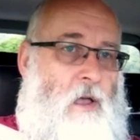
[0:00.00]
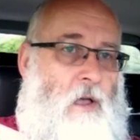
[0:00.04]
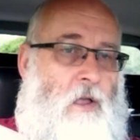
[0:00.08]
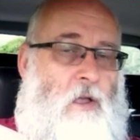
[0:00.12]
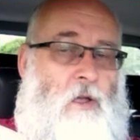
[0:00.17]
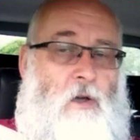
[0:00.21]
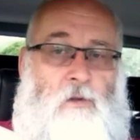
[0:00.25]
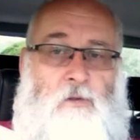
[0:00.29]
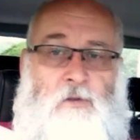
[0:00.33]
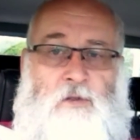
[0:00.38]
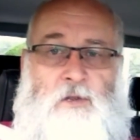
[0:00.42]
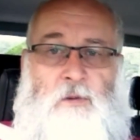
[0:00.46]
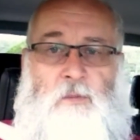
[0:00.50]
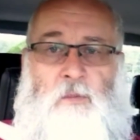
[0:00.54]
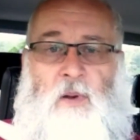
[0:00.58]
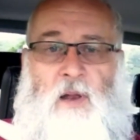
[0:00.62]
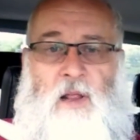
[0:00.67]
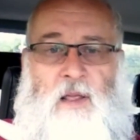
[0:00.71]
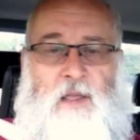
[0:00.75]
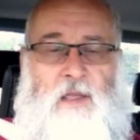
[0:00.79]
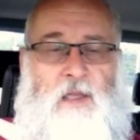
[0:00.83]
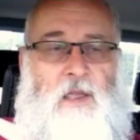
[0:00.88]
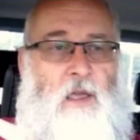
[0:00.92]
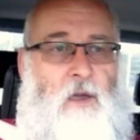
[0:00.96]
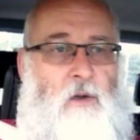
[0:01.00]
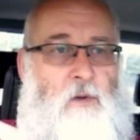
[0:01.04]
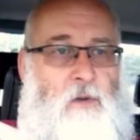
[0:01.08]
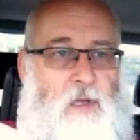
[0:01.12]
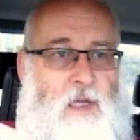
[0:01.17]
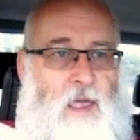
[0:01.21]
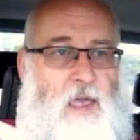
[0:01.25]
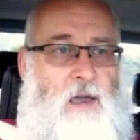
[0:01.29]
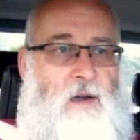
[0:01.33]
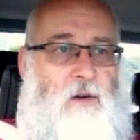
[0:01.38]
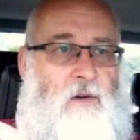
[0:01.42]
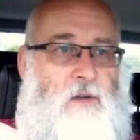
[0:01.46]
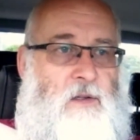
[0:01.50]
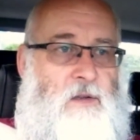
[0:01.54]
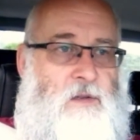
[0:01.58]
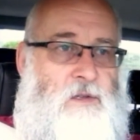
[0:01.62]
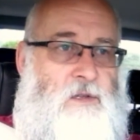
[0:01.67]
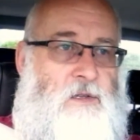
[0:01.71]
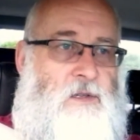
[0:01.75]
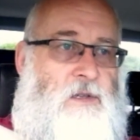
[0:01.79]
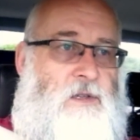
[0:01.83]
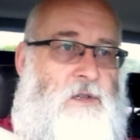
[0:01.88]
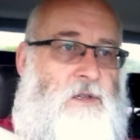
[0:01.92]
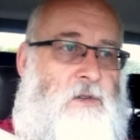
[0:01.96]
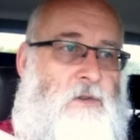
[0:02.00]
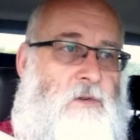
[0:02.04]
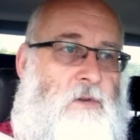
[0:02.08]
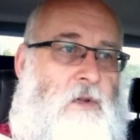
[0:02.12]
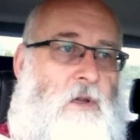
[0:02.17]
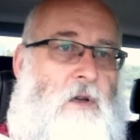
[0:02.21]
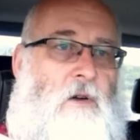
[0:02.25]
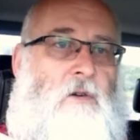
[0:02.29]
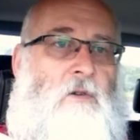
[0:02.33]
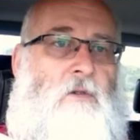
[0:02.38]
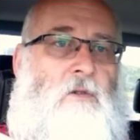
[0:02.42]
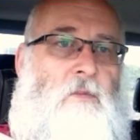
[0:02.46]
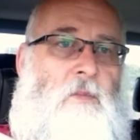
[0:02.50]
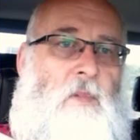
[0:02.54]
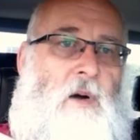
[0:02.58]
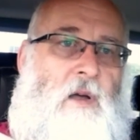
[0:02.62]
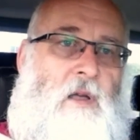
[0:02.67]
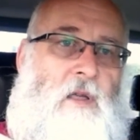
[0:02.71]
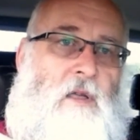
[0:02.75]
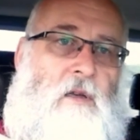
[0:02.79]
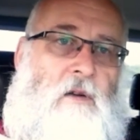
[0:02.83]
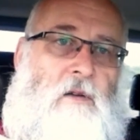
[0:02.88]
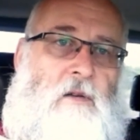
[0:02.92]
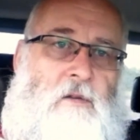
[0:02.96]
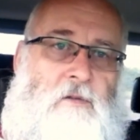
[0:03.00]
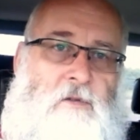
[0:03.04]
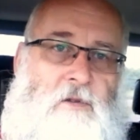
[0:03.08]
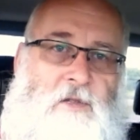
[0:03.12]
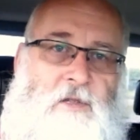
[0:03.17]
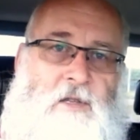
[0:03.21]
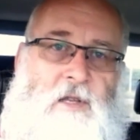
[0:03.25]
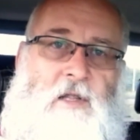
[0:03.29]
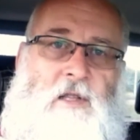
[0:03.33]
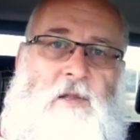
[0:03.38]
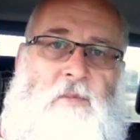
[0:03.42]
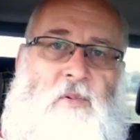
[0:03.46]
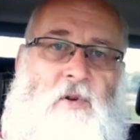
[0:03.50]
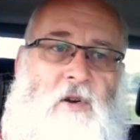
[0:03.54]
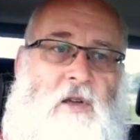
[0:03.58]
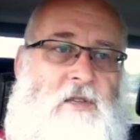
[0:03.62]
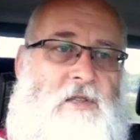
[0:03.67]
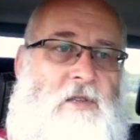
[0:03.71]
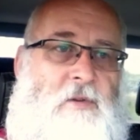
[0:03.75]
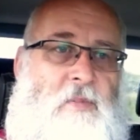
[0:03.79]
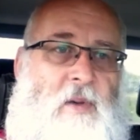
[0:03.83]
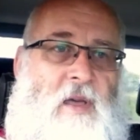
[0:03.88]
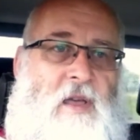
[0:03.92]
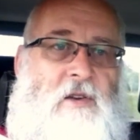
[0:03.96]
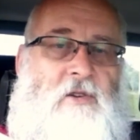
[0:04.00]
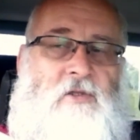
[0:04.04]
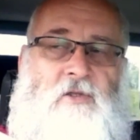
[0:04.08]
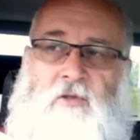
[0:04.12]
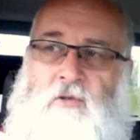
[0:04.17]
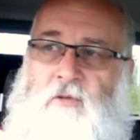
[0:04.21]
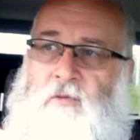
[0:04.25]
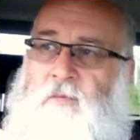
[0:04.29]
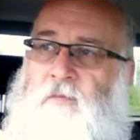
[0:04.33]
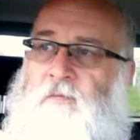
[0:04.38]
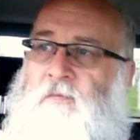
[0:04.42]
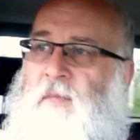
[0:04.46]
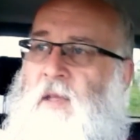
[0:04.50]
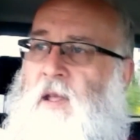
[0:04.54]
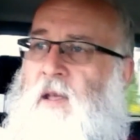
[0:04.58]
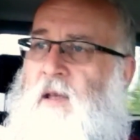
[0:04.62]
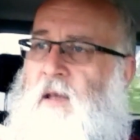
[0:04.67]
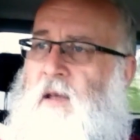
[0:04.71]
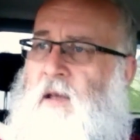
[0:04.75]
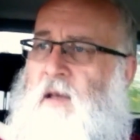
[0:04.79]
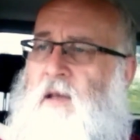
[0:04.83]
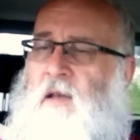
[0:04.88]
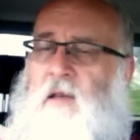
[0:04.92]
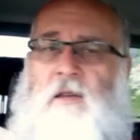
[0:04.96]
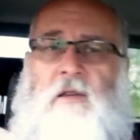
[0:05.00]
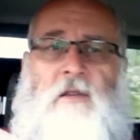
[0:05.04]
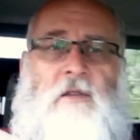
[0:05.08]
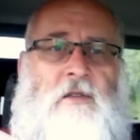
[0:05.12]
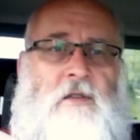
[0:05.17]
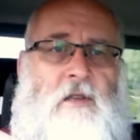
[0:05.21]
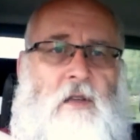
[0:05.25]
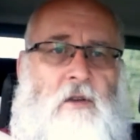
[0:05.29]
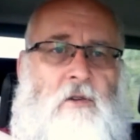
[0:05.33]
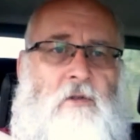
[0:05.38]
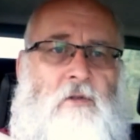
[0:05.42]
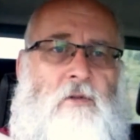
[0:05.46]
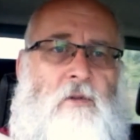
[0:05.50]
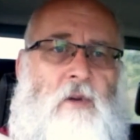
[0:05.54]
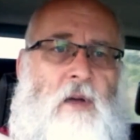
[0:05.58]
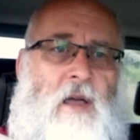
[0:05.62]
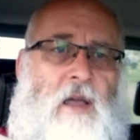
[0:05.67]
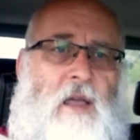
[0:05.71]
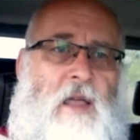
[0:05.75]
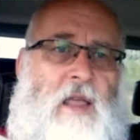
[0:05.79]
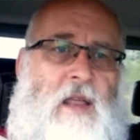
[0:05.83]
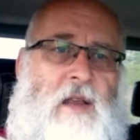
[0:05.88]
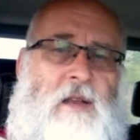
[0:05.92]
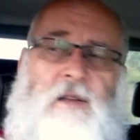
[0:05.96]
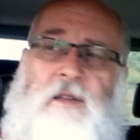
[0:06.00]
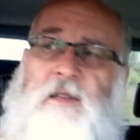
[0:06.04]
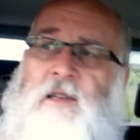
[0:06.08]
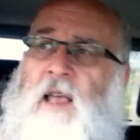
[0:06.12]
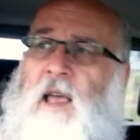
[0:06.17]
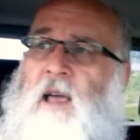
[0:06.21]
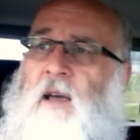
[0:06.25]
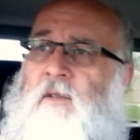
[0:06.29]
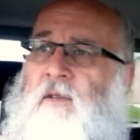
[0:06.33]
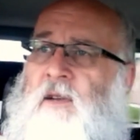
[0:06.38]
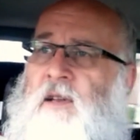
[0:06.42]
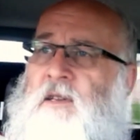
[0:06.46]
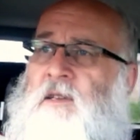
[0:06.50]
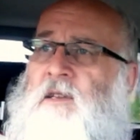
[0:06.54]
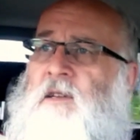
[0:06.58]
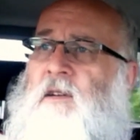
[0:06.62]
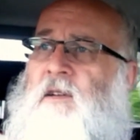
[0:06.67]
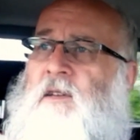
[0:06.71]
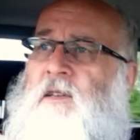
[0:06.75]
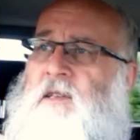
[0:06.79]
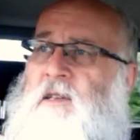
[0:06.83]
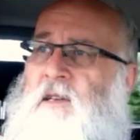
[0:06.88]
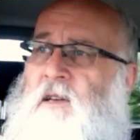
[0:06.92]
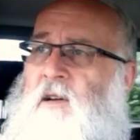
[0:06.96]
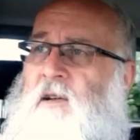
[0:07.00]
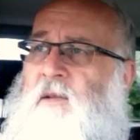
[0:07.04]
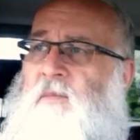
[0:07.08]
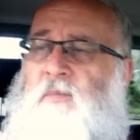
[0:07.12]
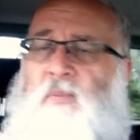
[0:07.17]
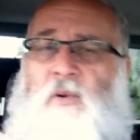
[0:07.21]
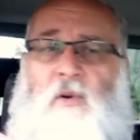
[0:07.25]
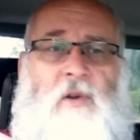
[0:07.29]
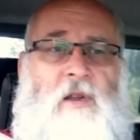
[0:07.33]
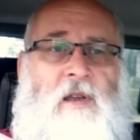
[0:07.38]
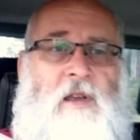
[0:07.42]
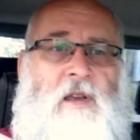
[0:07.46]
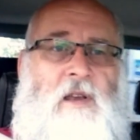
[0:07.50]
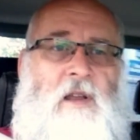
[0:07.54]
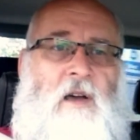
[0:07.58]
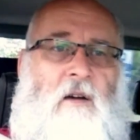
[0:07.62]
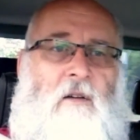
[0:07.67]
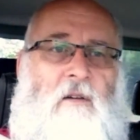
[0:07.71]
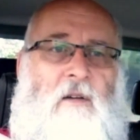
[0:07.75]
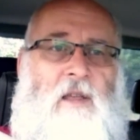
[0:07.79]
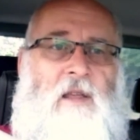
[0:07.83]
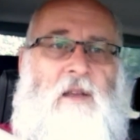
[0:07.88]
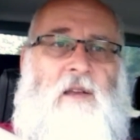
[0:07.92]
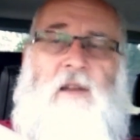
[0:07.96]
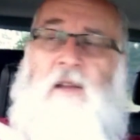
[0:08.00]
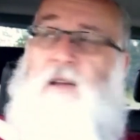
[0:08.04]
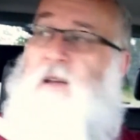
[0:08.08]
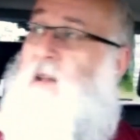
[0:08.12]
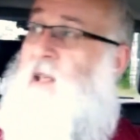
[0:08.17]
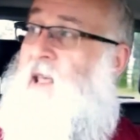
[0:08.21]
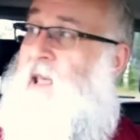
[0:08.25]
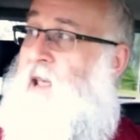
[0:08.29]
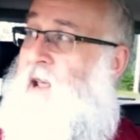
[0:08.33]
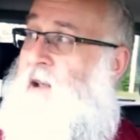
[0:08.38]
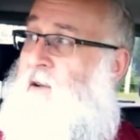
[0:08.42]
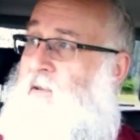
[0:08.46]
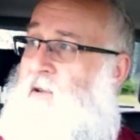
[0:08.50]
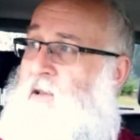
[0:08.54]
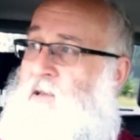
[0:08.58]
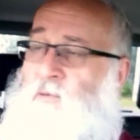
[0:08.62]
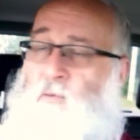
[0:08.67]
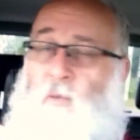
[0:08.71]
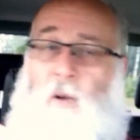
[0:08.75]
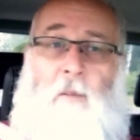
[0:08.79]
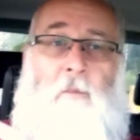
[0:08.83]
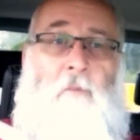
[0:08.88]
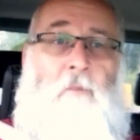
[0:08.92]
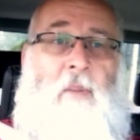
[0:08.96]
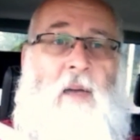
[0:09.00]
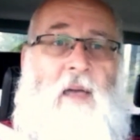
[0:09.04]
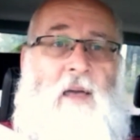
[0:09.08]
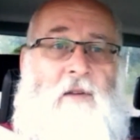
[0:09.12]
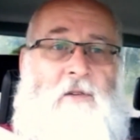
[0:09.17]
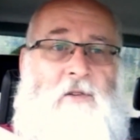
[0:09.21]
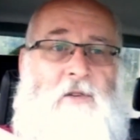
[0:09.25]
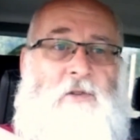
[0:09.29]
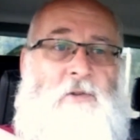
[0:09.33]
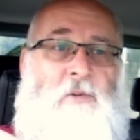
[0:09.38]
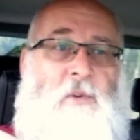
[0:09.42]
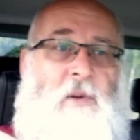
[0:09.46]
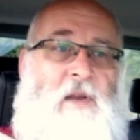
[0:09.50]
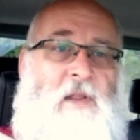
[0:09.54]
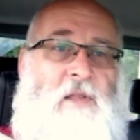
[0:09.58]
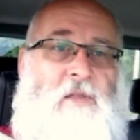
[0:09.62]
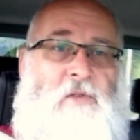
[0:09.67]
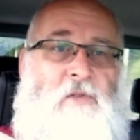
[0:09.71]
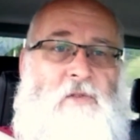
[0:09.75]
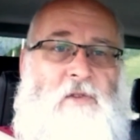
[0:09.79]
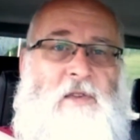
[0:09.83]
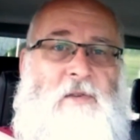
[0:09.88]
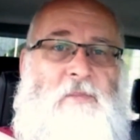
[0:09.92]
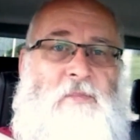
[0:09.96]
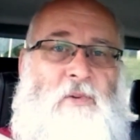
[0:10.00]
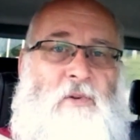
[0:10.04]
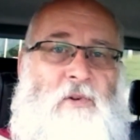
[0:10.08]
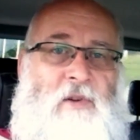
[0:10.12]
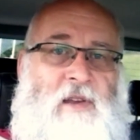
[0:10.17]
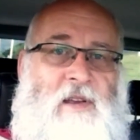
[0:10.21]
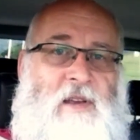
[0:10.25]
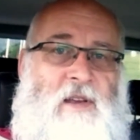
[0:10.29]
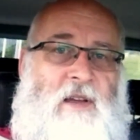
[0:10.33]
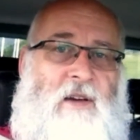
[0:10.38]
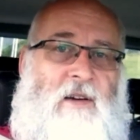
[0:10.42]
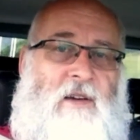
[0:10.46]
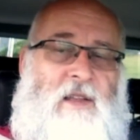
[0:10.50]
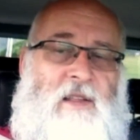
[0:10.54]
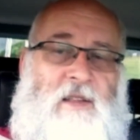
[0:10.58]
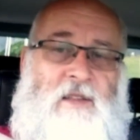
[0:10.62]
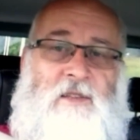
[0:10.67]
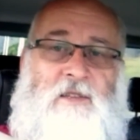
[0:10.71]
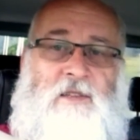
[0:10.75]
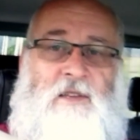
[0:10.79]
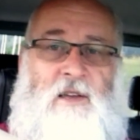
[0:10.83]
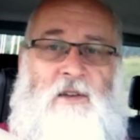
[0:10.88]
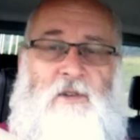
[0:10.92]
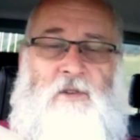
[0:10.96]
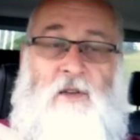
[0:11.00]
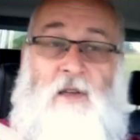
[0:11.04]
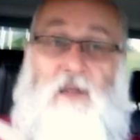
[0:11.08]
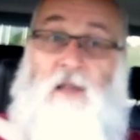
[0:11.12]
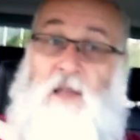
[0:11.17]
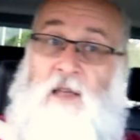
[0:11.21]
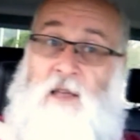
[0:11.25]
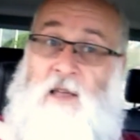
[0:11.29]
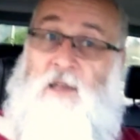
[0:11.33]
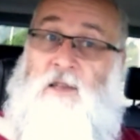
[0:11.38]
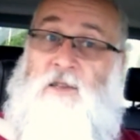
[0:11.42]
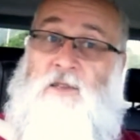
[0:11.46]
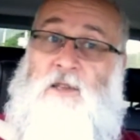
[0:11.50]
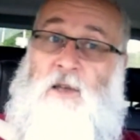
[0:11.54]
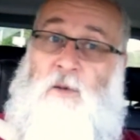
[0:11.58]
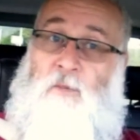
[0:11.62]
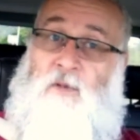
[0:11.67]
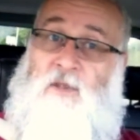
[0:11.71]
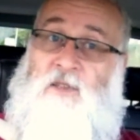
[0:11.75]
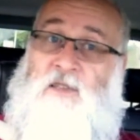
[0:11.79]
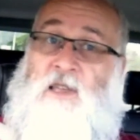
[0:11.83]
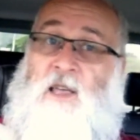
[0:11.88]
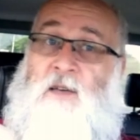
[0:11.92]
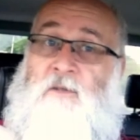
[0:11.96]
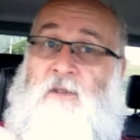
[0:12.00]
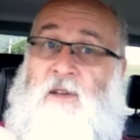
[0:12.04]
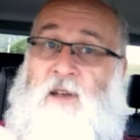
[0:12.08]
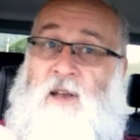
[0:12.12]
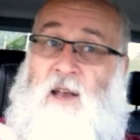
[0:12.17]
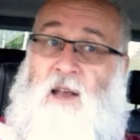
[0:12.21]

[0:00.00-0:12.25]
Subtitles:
contemplate going out and do. Oh my god, I've just seen the price of petrol. So in town it's 99.9 and here it's £1.23.9, so someone's having a